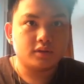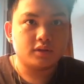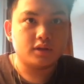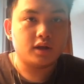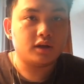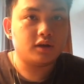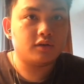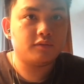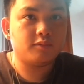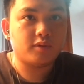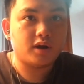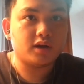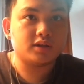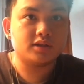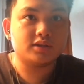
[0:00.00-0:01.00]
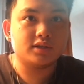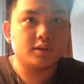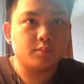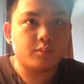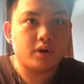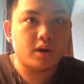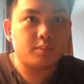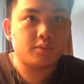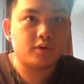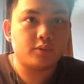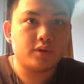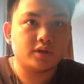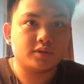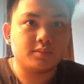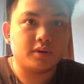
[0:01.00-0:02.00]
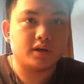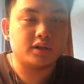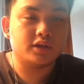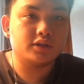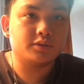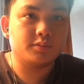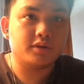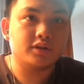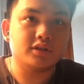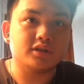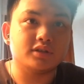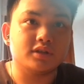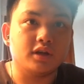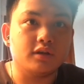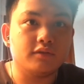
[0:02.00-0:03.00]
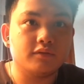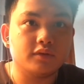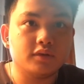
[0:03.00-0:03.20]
Lack of practicing proper waste management itself.